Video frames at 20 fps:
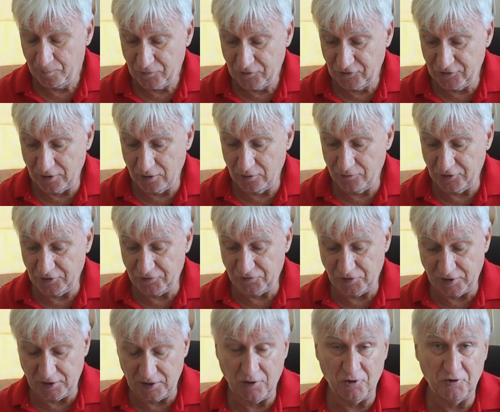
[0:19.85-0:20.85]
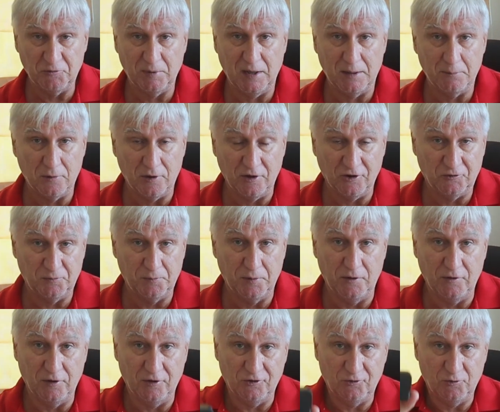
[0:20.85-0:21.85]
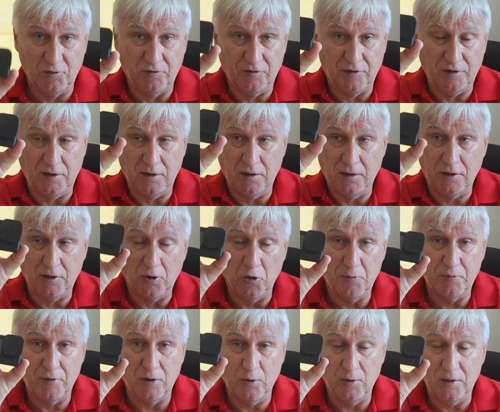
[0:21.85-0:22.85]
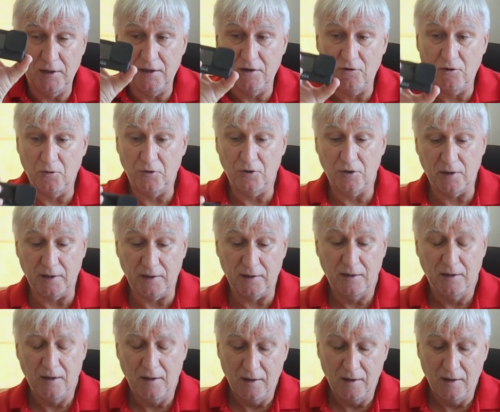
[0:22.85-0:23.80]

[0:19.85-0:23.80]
So this video is about my experience with the GoPro Hero 9.